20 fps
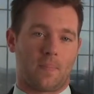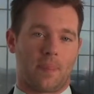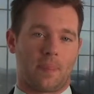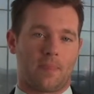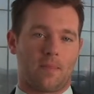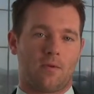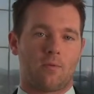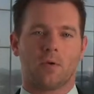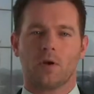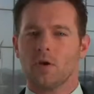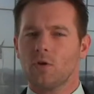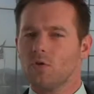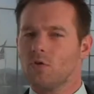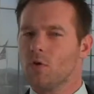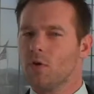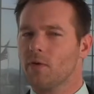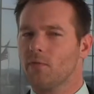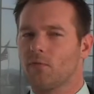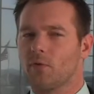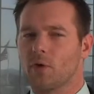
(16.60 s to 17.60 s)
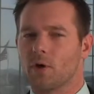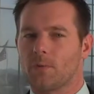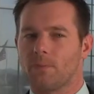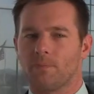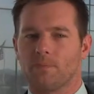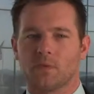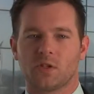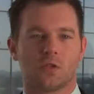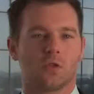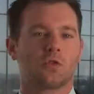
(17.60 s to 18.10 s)
What are you doing for
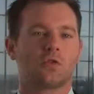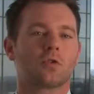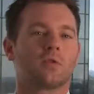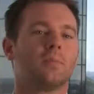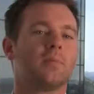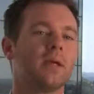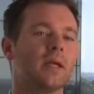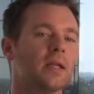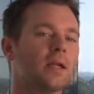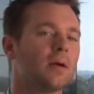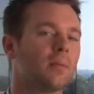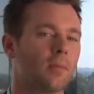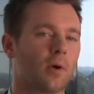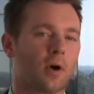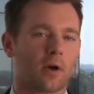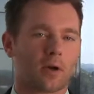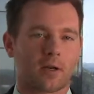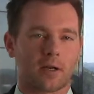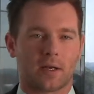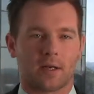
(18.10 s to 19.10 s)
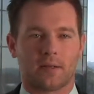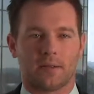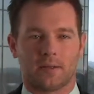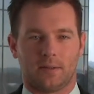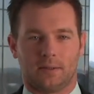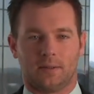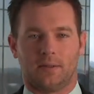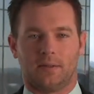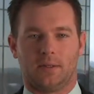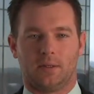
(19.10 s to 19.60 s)
social media marketing?
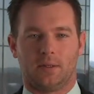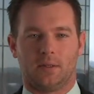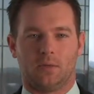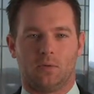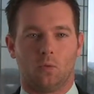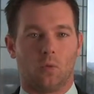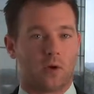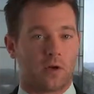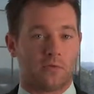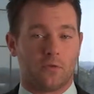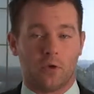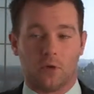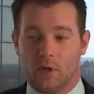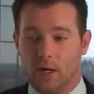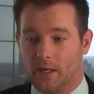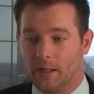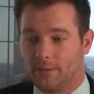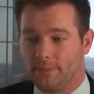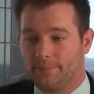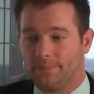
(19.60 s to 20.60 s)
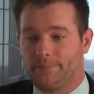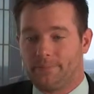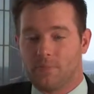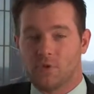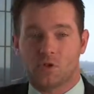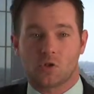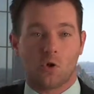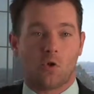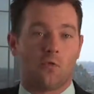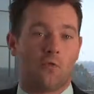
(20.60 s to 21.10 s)
What have you done
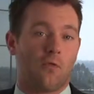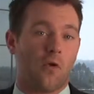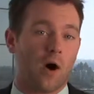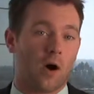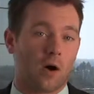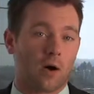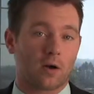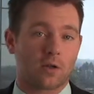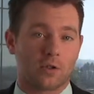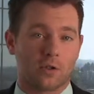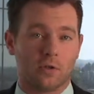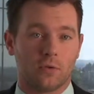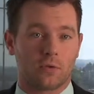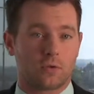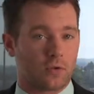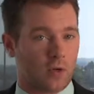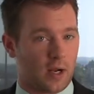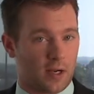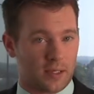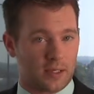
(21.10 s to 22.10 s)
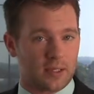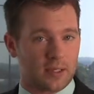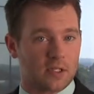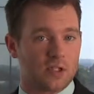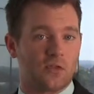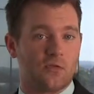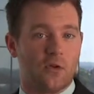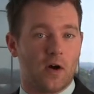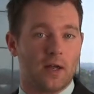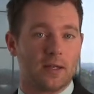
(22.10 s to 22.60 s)
so far to try to get this
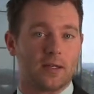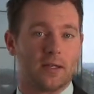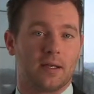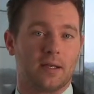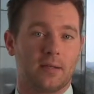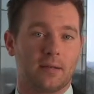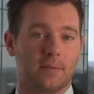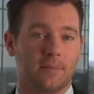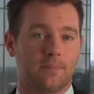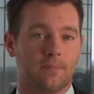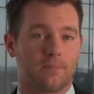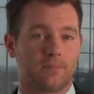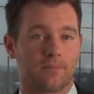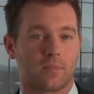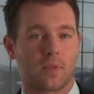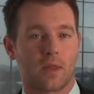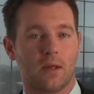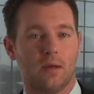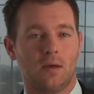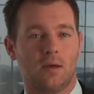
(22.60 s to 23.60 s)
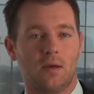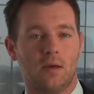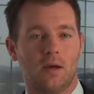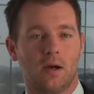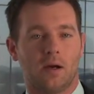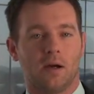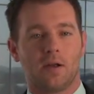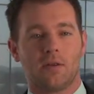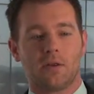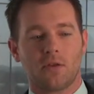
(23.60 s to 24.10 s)
funding?
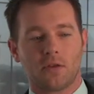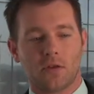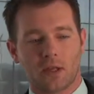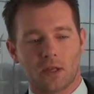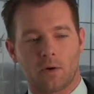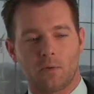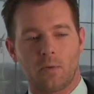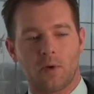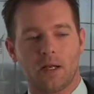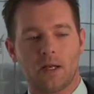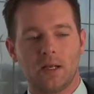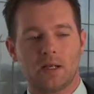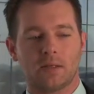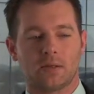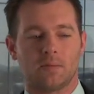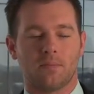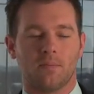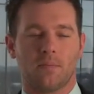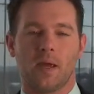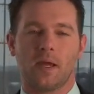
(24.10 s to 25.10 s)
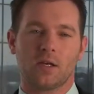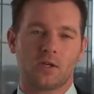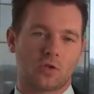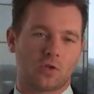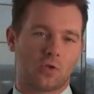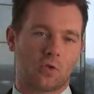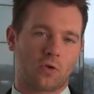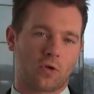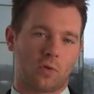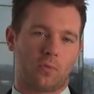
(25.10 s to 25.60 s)
Another thing that we need to make
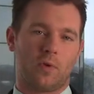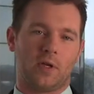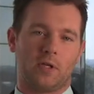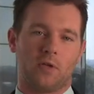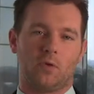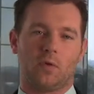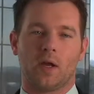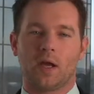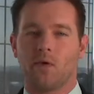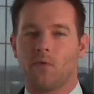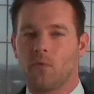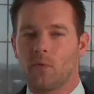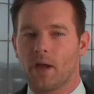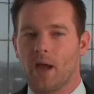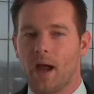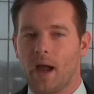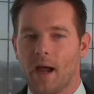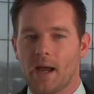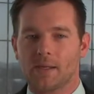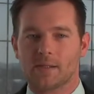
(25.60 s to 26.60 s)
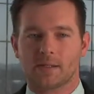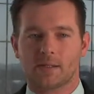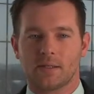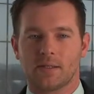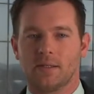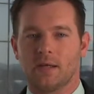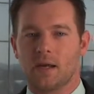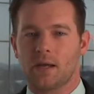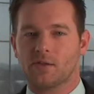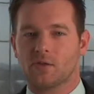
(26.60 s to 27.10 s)
sure that we do, if we ask a
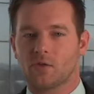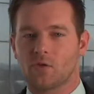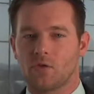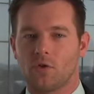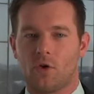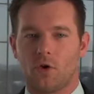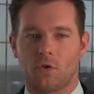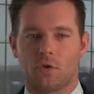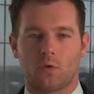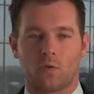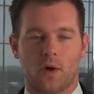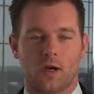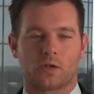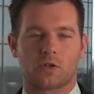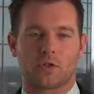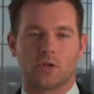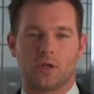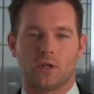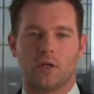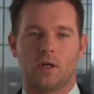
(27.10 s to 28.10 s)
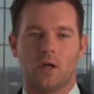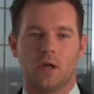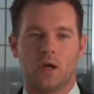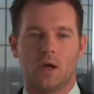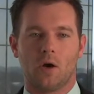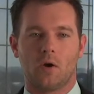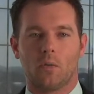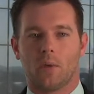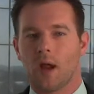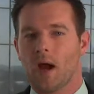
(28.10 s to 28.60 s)
yes or no question,
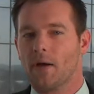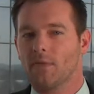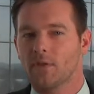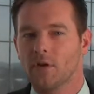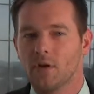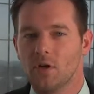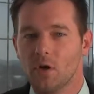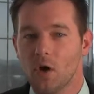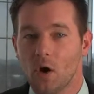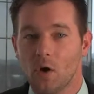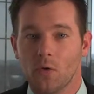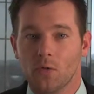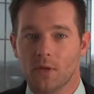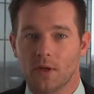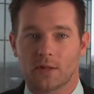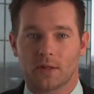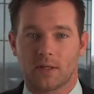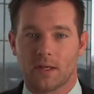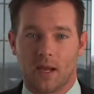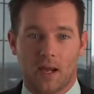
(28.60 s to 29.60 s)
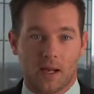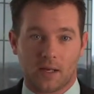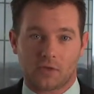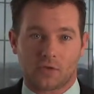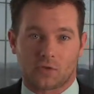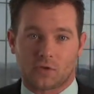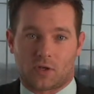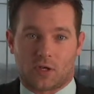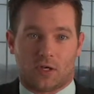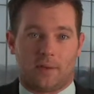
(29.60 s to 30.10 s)
we have to know that the answer
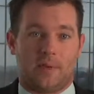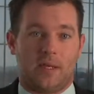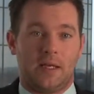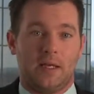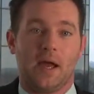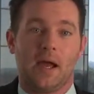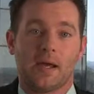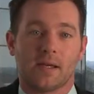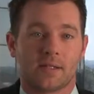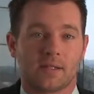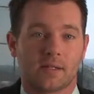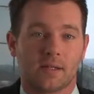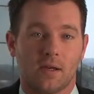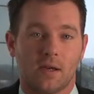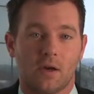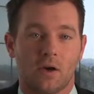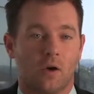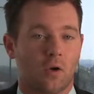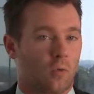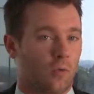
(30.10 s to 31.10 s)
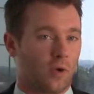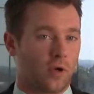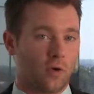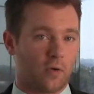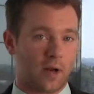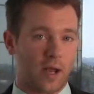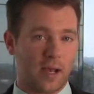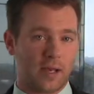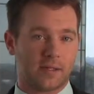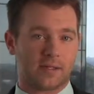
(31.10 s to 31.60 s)
is going to be yes, or we don't
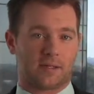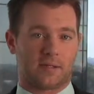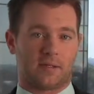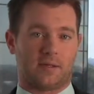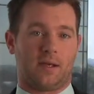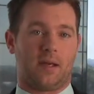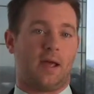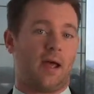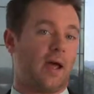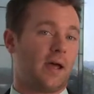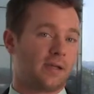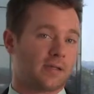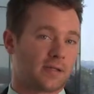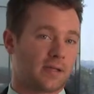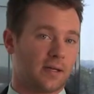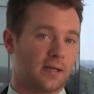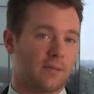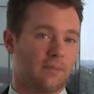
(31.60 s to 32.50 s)
ask it.